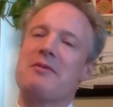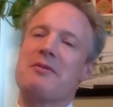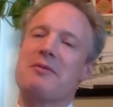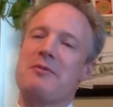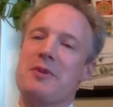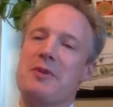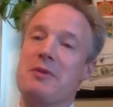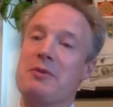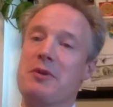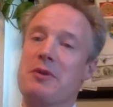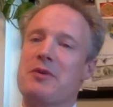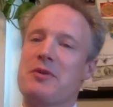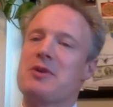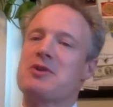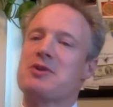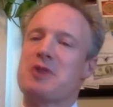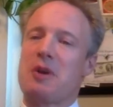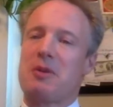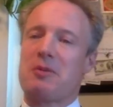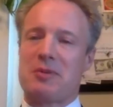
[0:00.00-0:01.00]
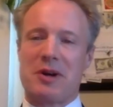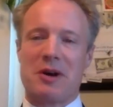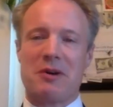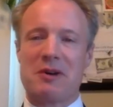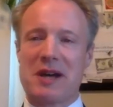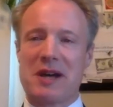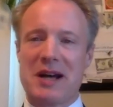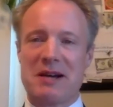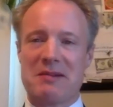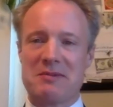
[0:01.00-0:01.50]
remove your stop
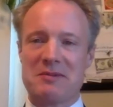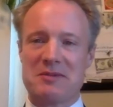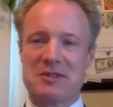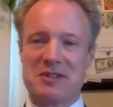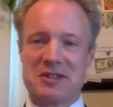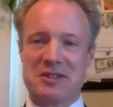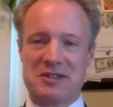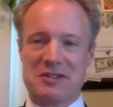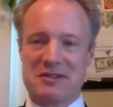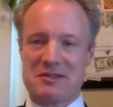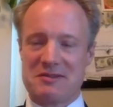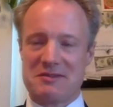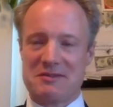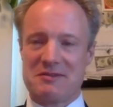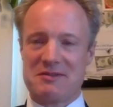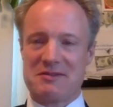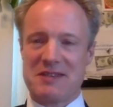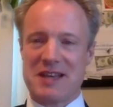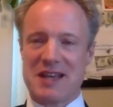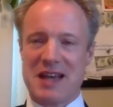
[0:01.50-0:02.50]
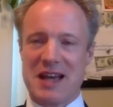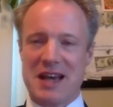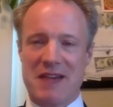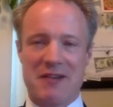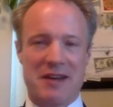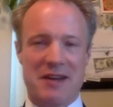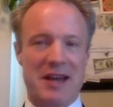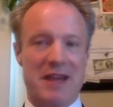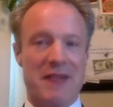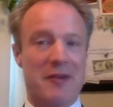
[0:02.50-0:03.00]
programs, and
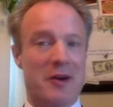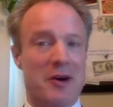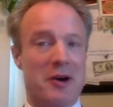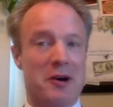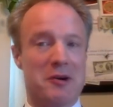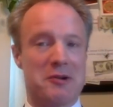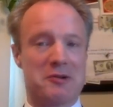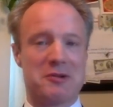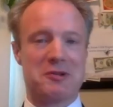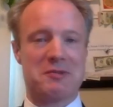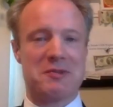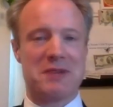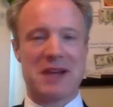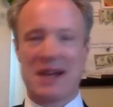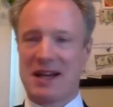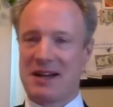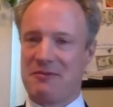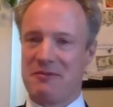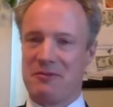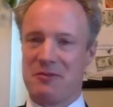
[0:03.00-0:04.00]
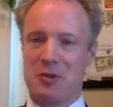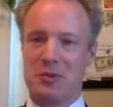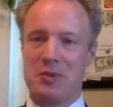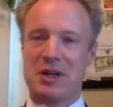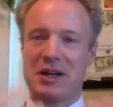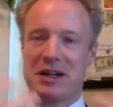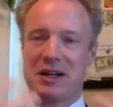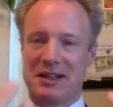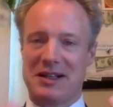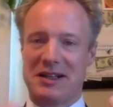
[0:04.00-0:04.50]
whatever holds you back will be
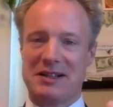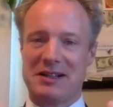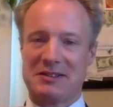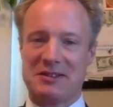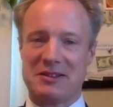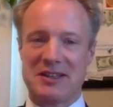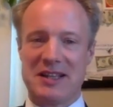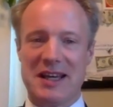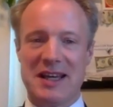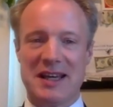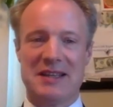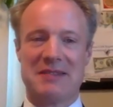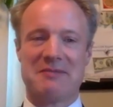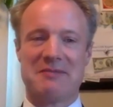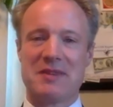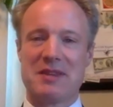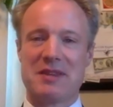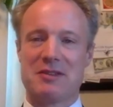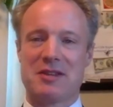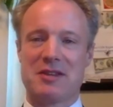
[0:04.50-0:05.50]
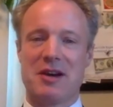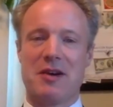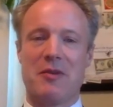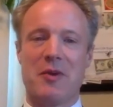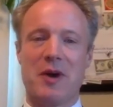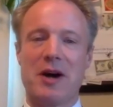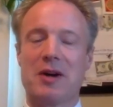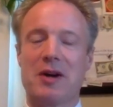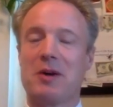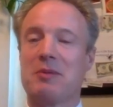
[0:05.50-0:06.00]
clear today. So
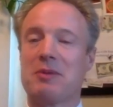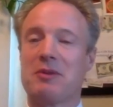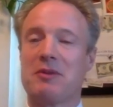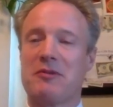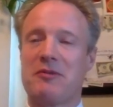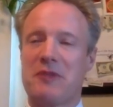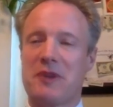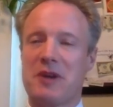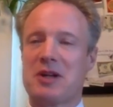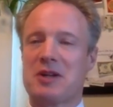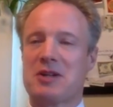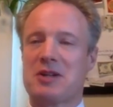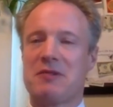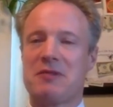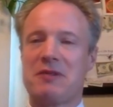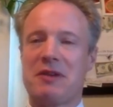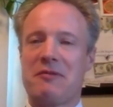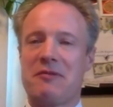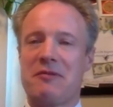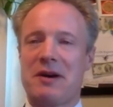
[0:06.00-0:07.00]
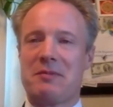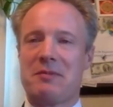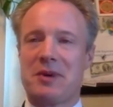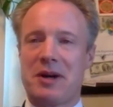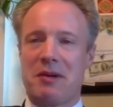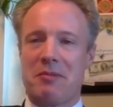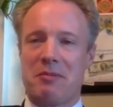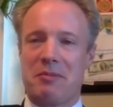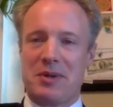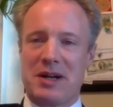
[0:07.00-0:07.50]
welcome to the 1st of November,
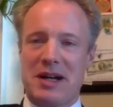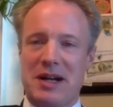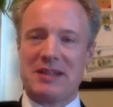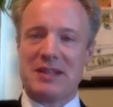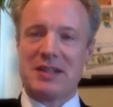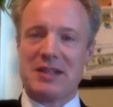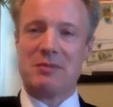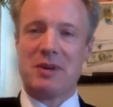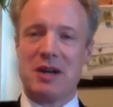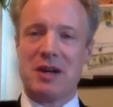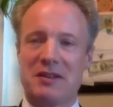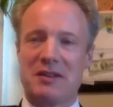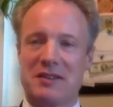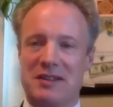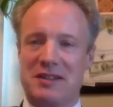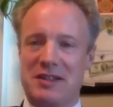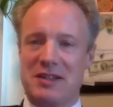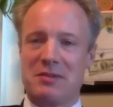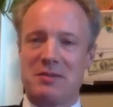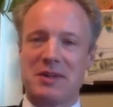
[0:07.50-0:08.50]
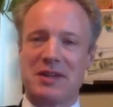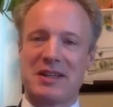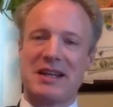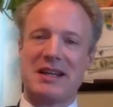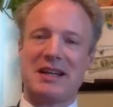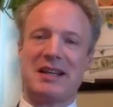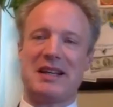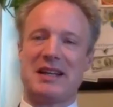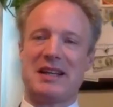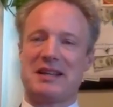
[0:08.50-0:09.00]
a brand new month, new
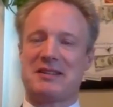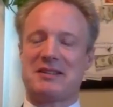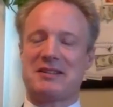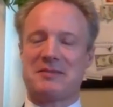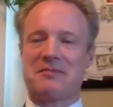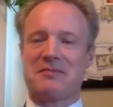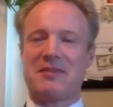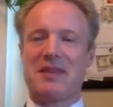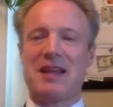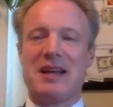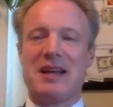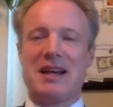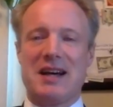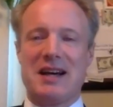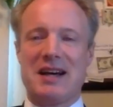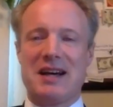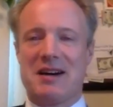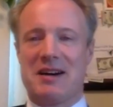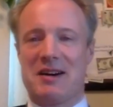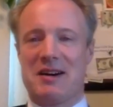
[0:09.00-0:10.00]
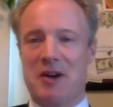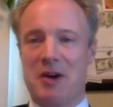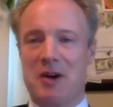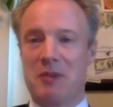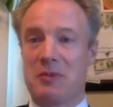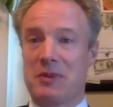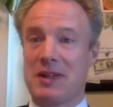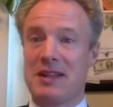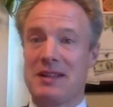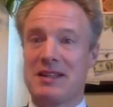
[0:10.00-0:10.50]
beginnings.
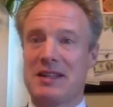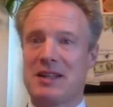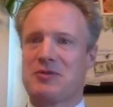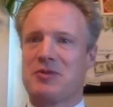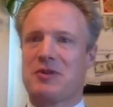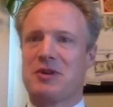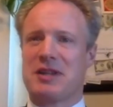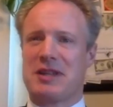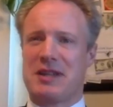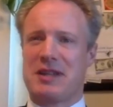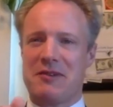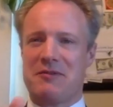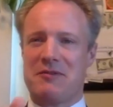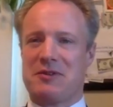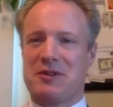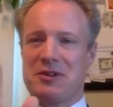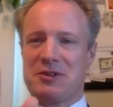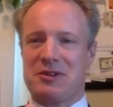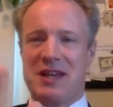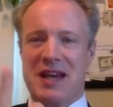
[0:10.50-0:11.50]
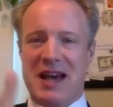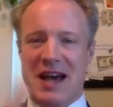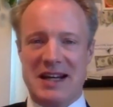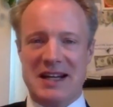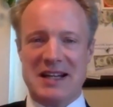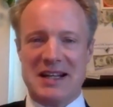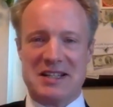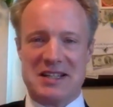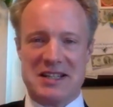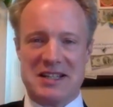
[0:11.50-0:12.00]
Hopefully this will give you the
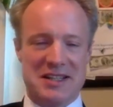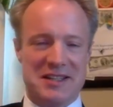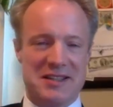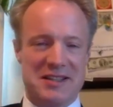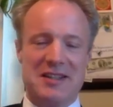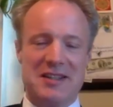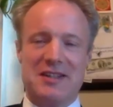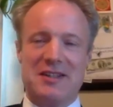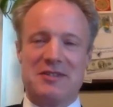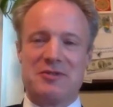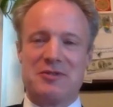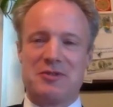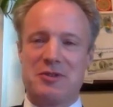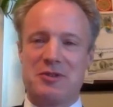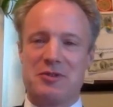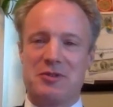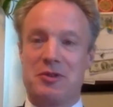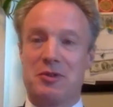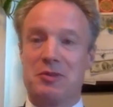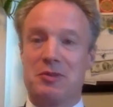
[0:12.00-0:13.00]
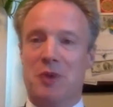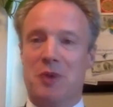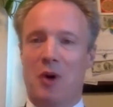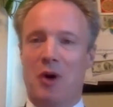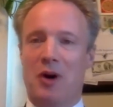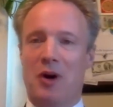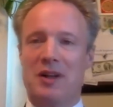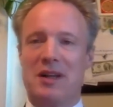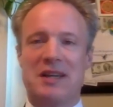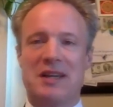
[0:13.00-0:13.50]
energy to do
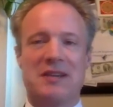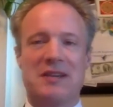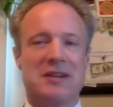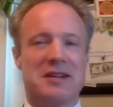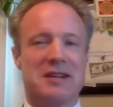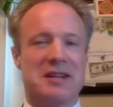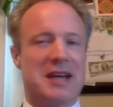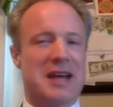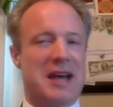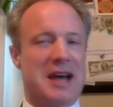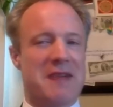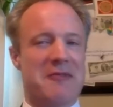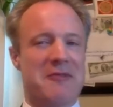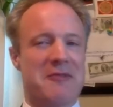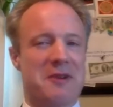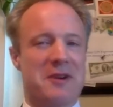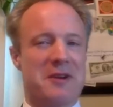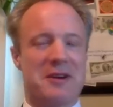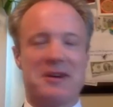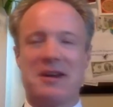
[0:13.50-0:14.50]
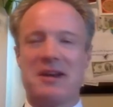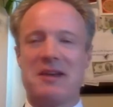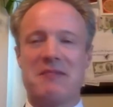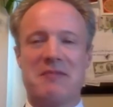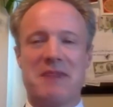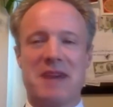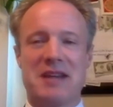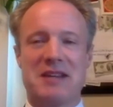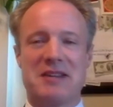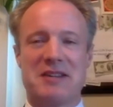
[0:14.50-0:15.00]
more than you can ever
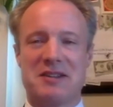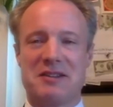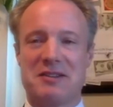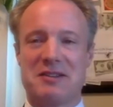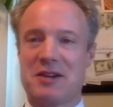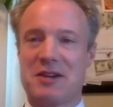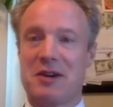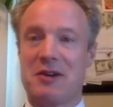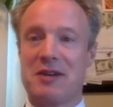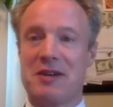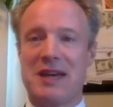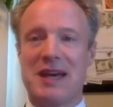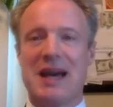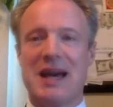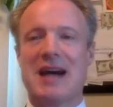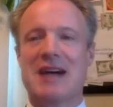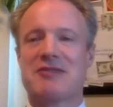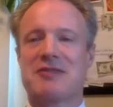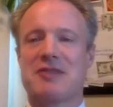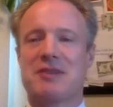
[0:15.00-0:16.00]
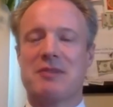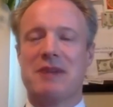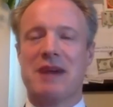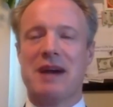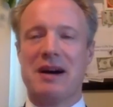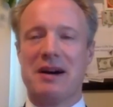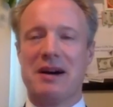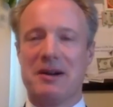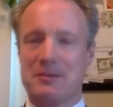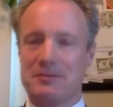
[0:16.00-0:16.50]
imagine, going the extra
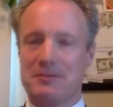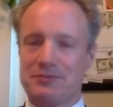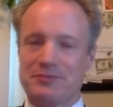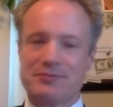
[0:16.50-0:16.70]
mile.